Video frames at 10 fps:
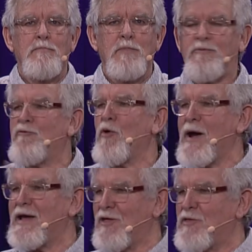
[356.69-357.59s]
But before I
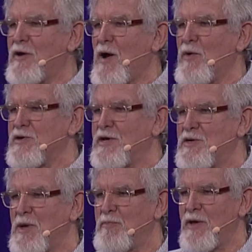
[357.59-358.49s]
get there, I want to say
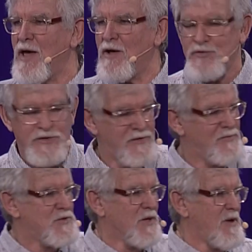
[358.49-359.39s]
something else.
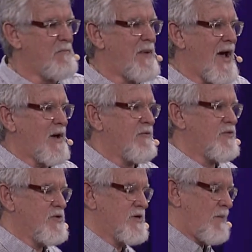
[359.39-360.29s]
So let me back up a
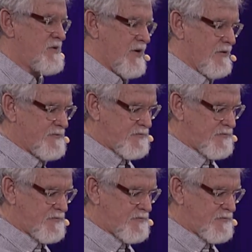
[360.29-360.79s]
few steps here.